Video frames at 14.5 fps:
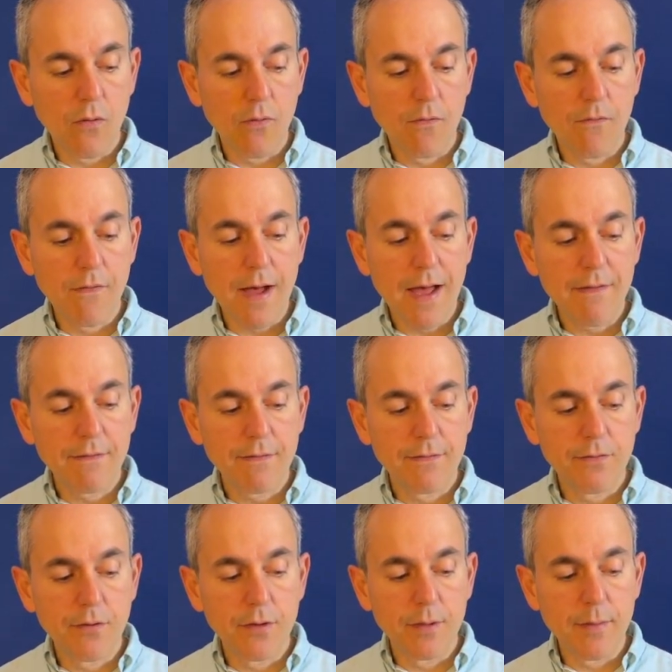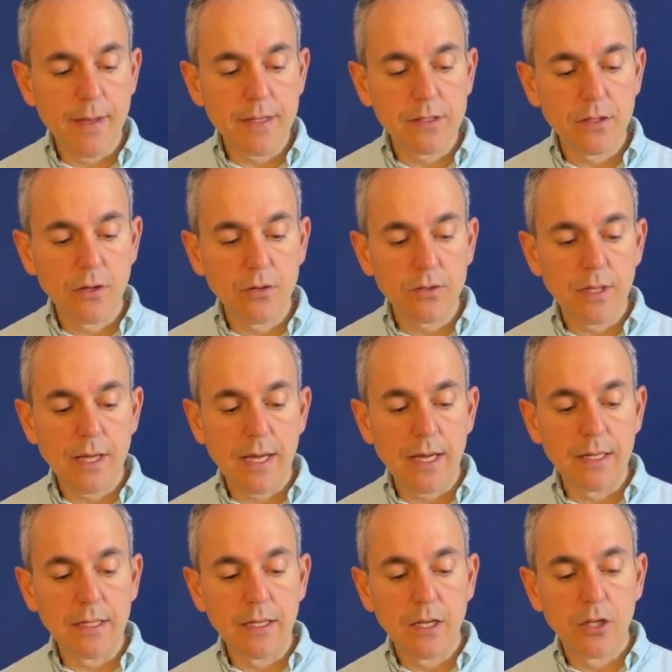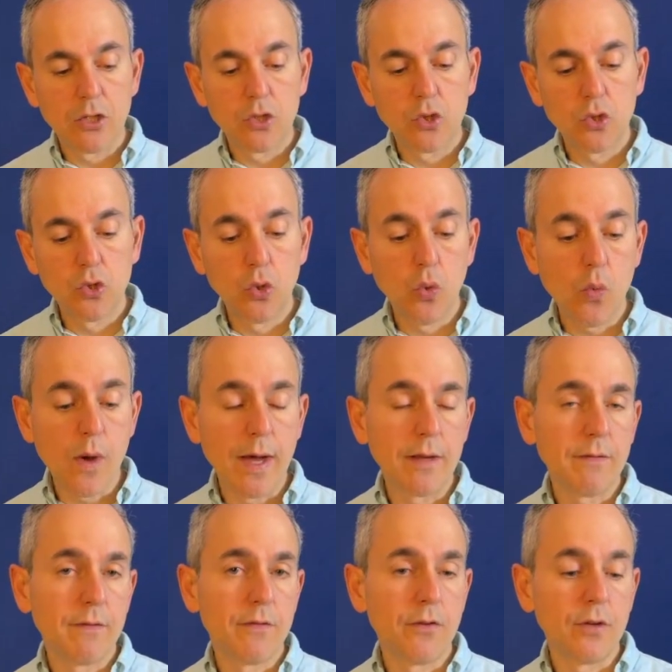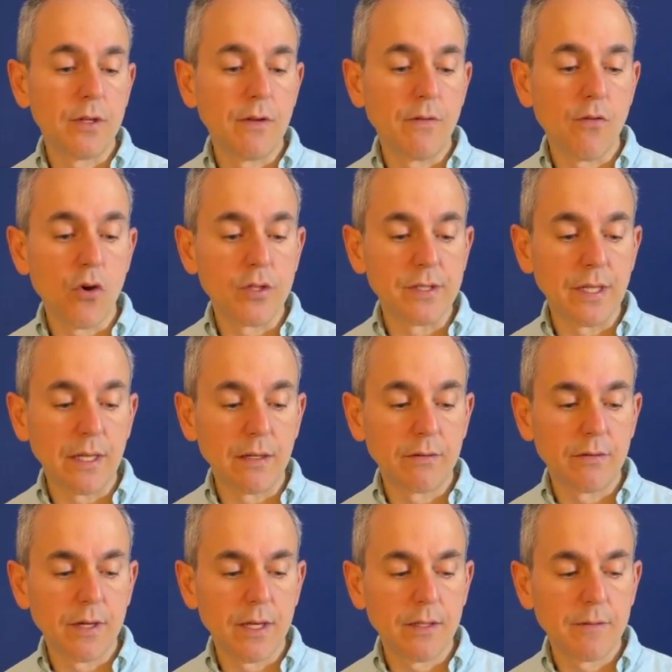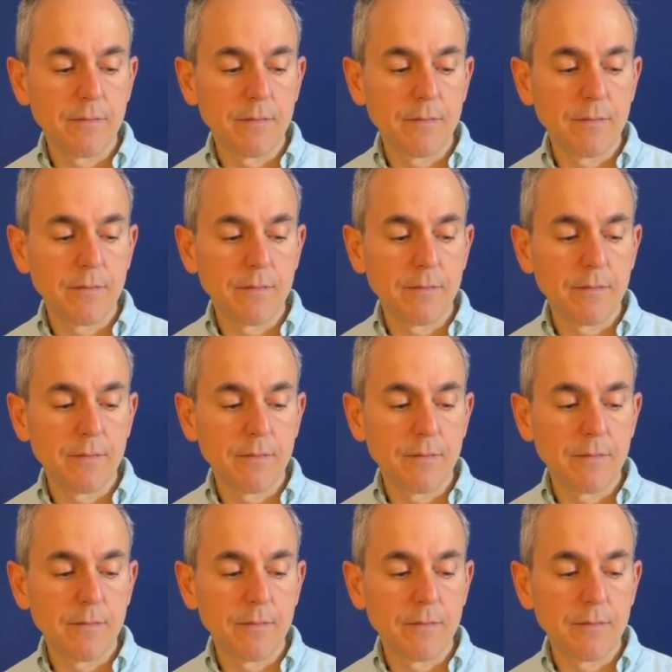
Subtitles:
5 for the bass note and 2/1 for the voicing, right?